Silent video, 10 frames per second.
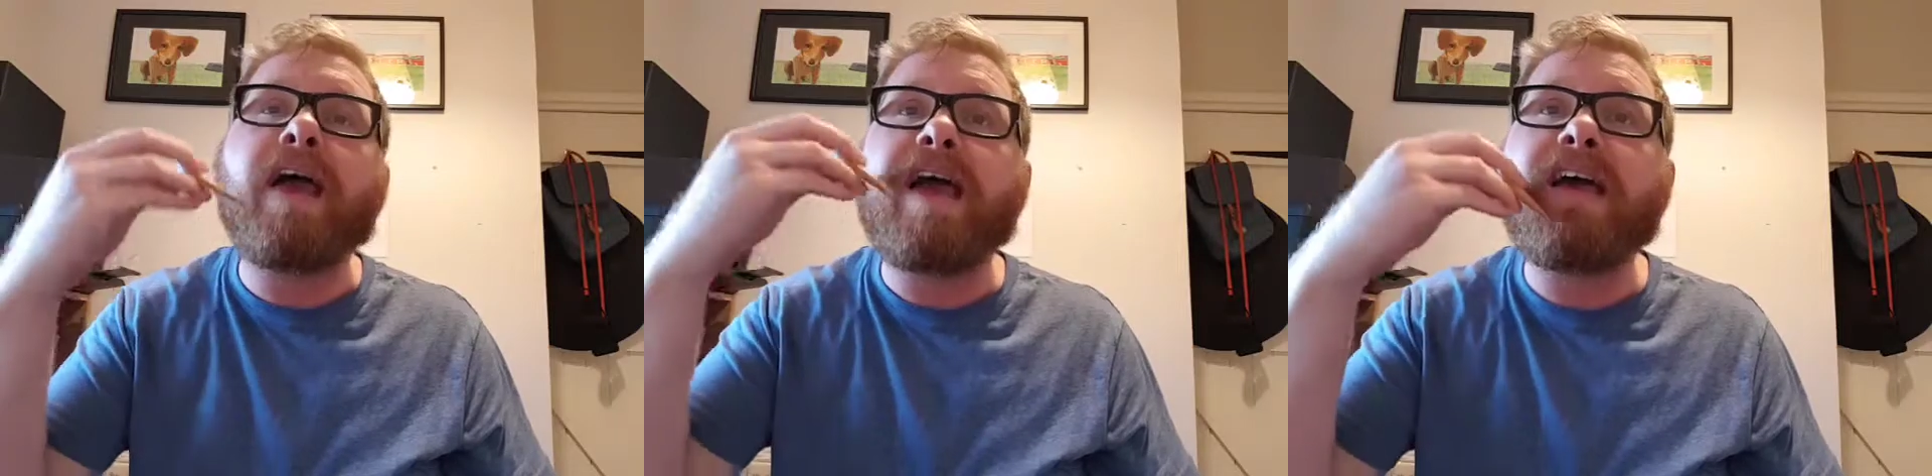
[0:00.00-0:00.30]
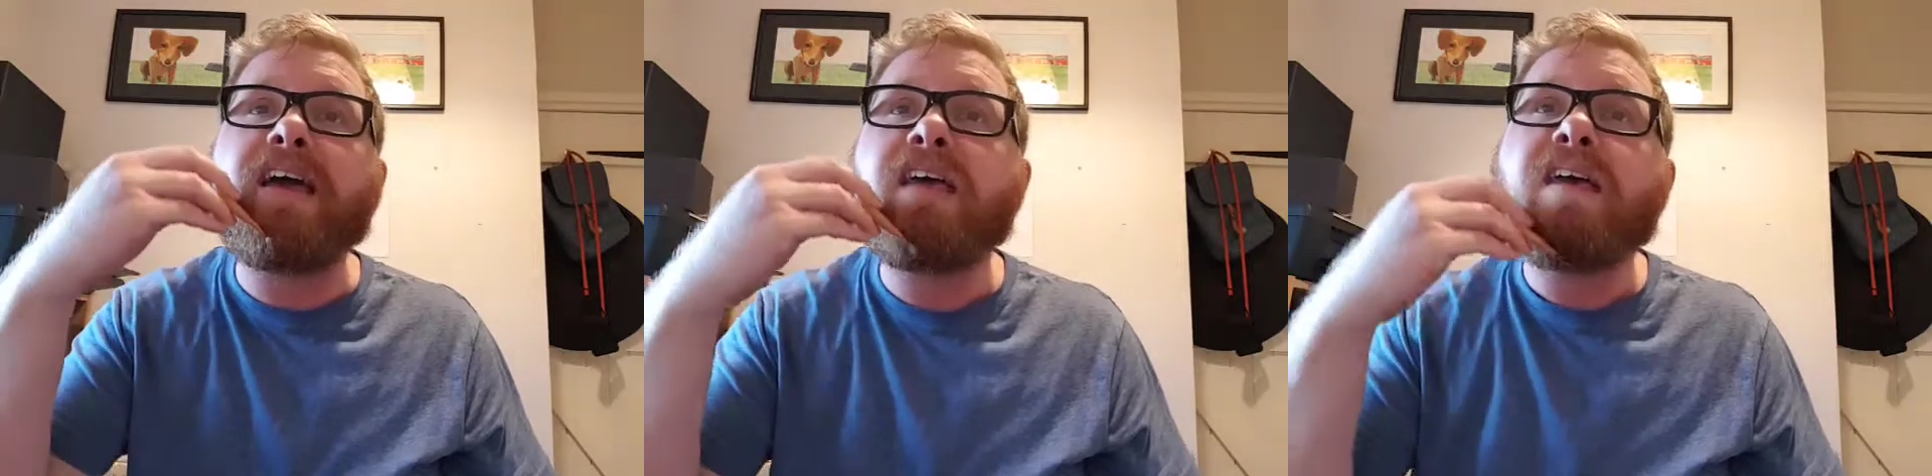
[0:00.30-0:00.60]

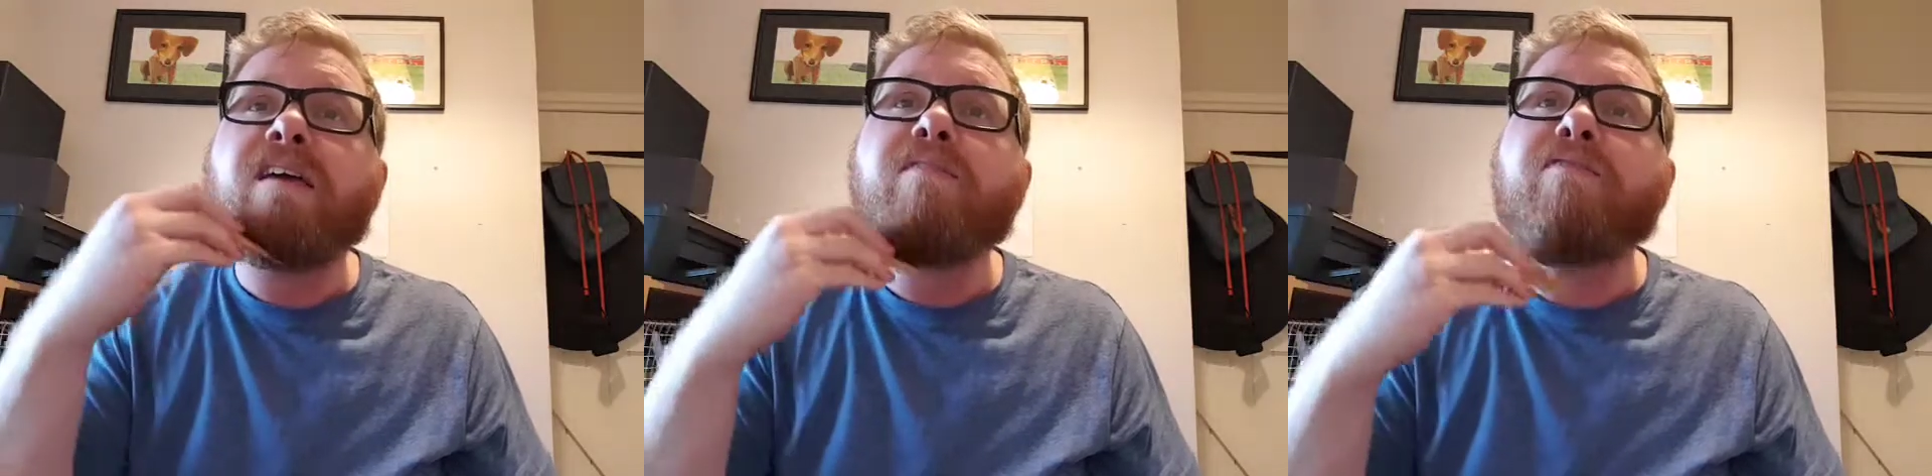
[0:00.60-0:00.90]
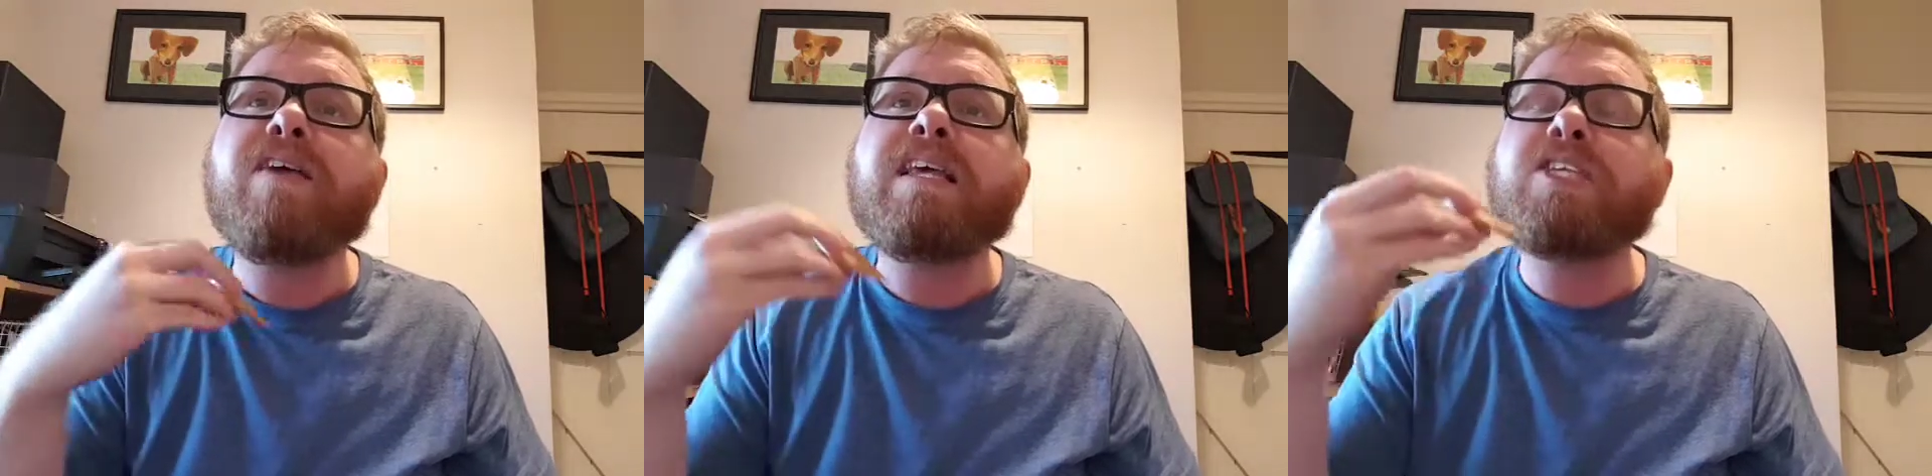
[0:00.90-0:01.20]
hair
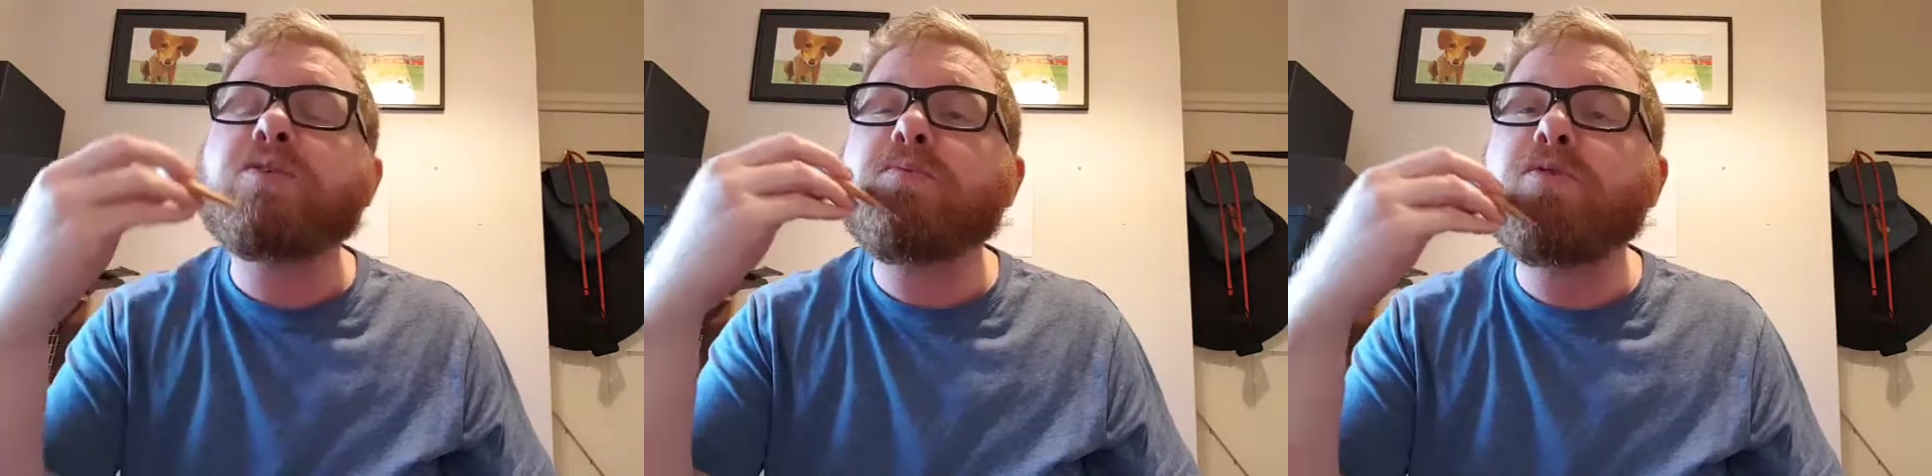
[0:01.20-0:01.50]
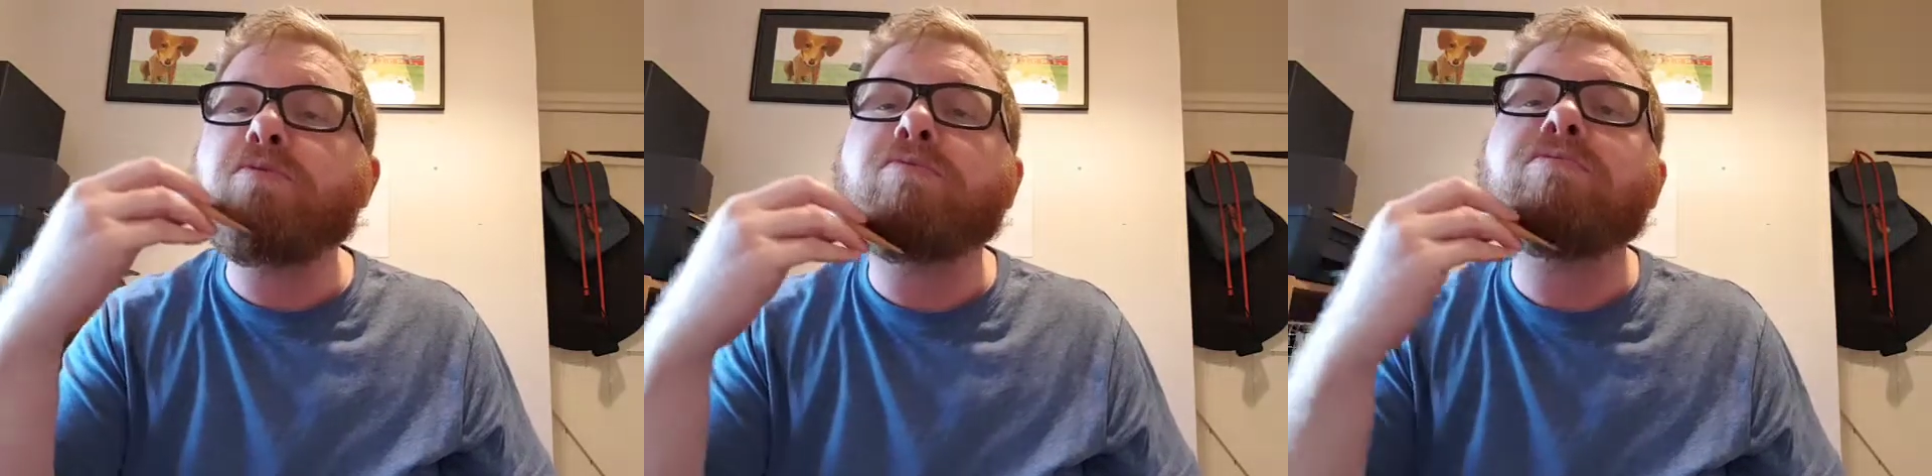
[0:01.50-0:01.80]
feeling
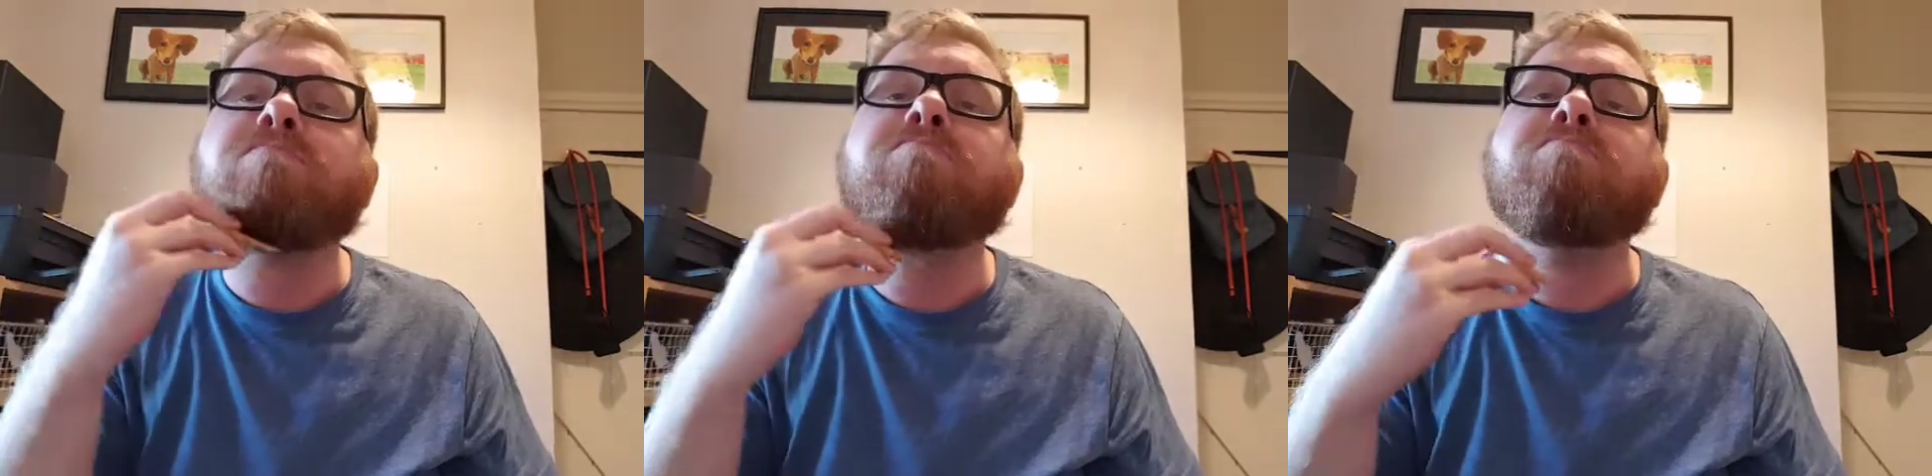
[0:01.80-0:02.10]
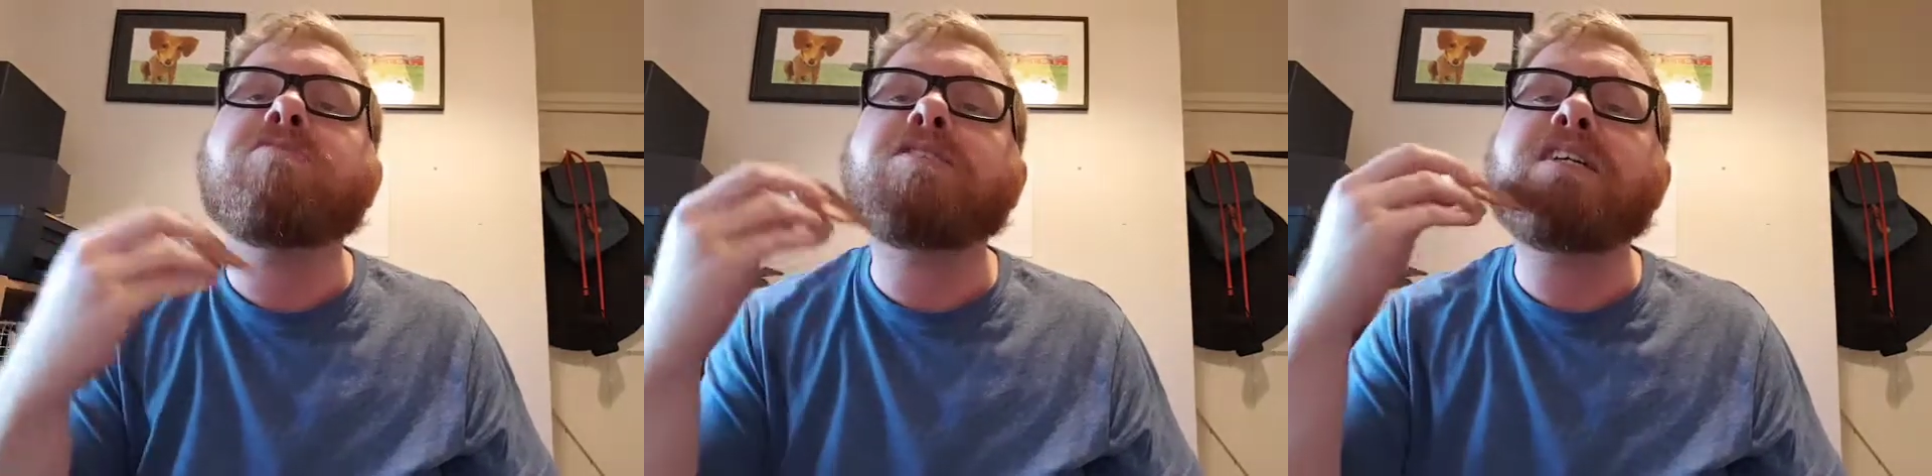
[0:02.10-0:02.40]
smooth,
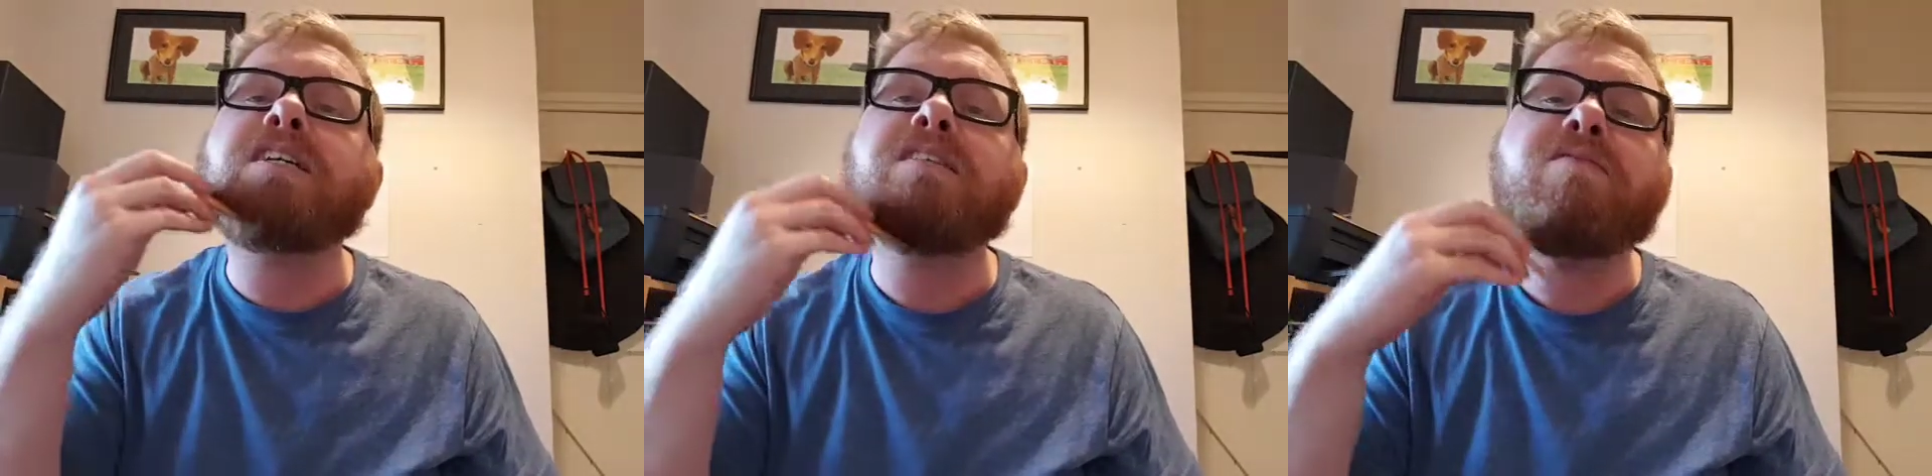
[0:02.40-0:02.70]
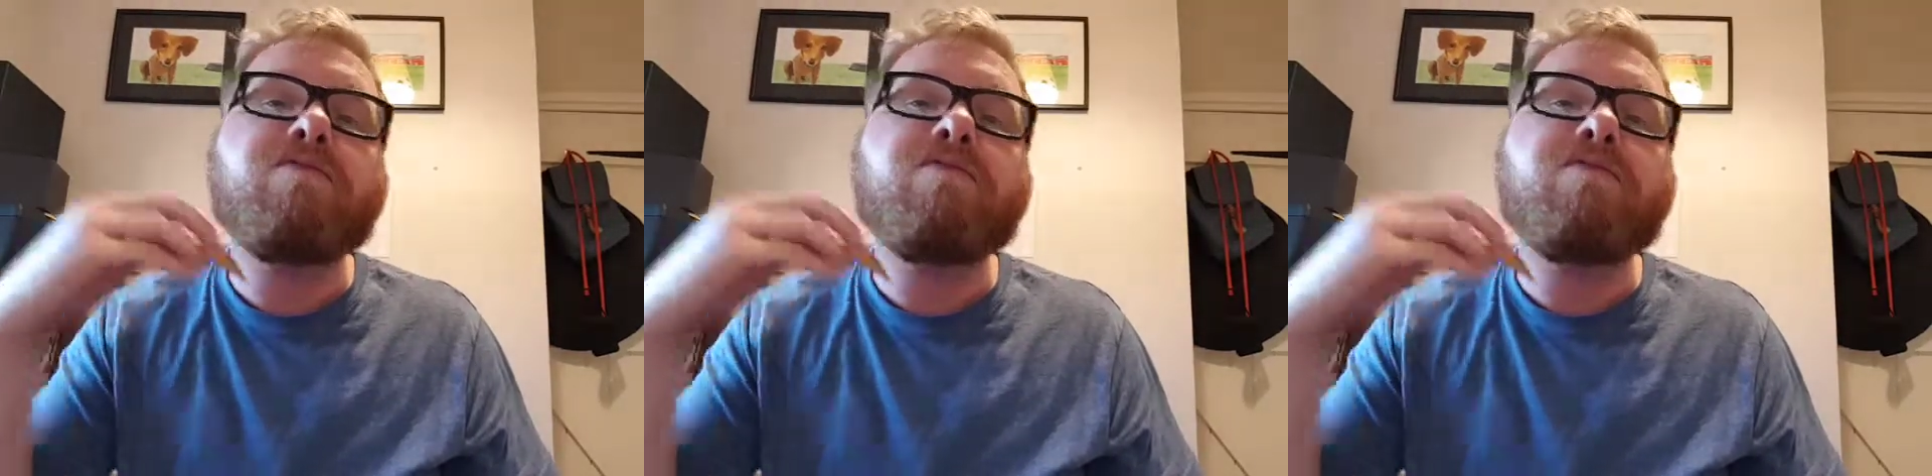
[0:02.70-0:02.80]
okay?